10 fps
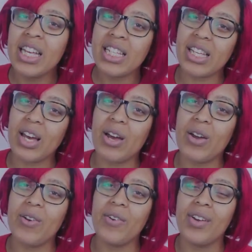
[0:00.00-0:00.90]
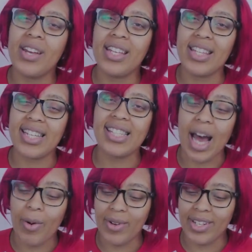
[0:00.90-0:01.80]
So there's
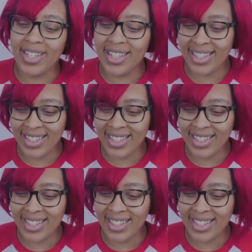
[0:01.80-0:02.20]
that one.